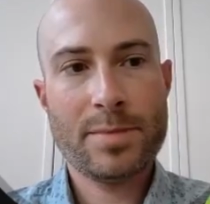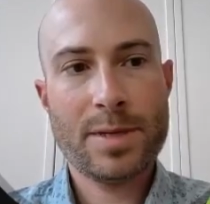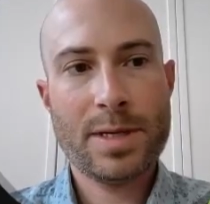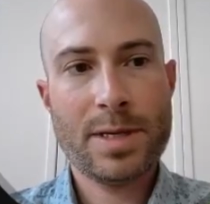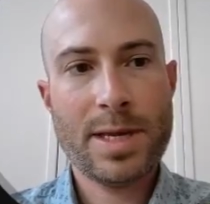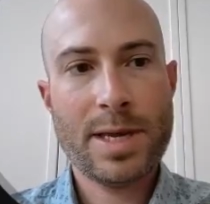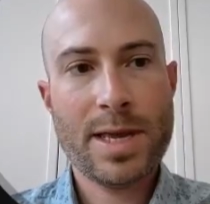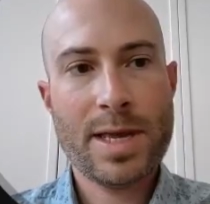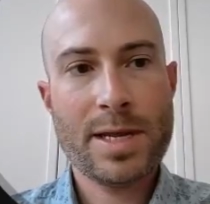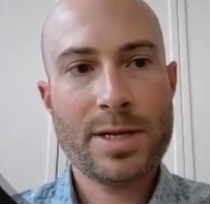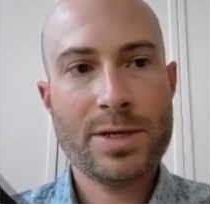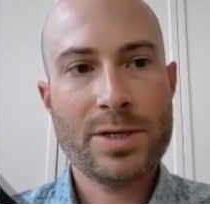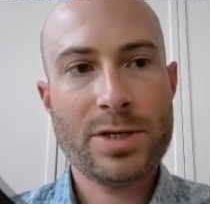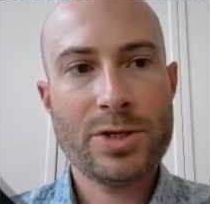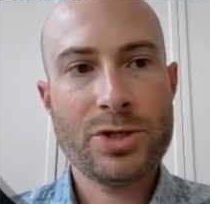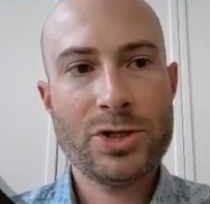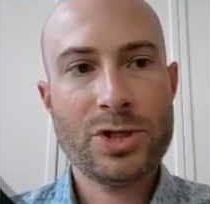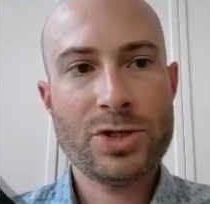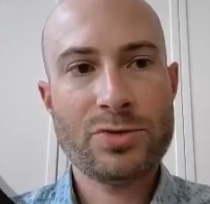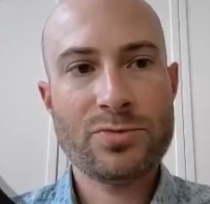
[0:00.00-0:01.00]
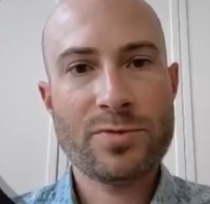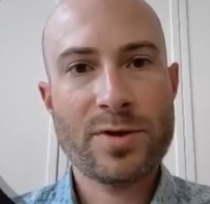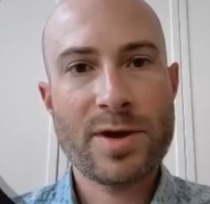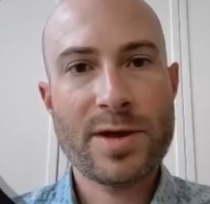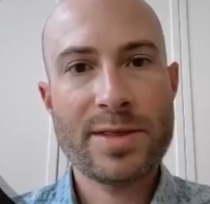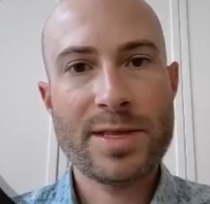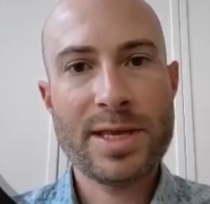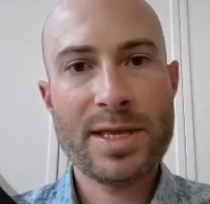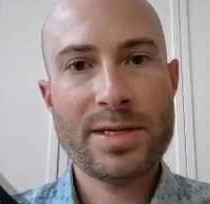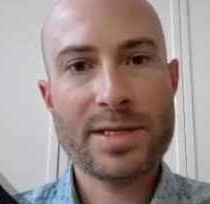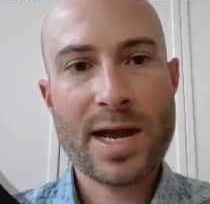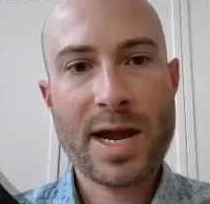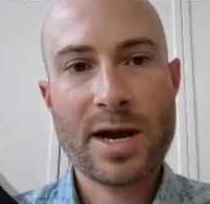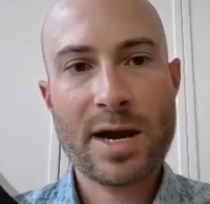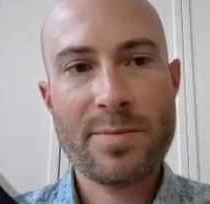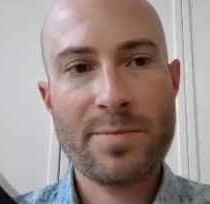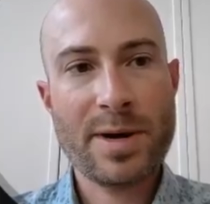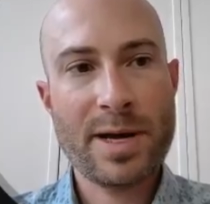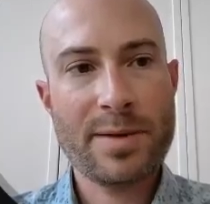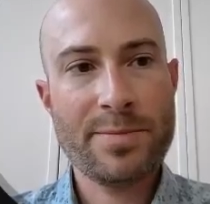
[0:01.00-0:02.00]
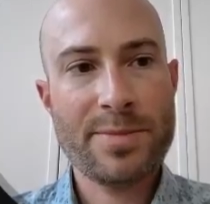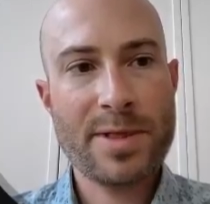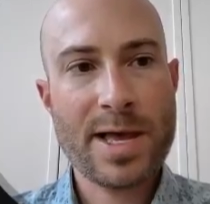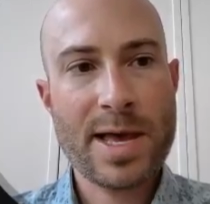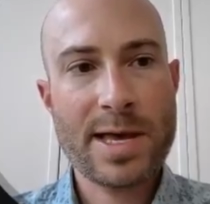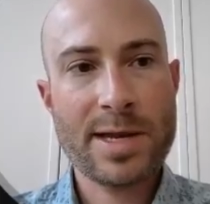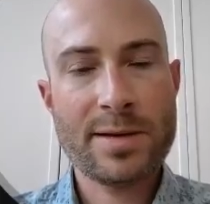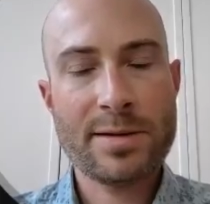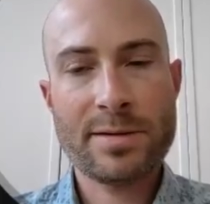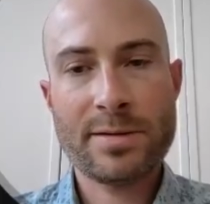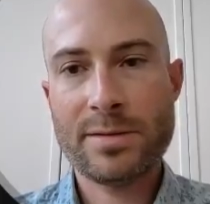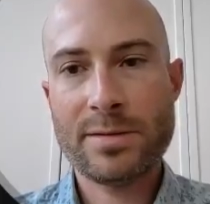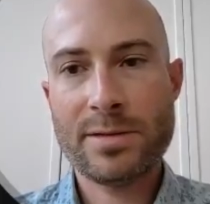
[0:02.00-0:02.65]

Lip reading: Again, just run the entire pipeline.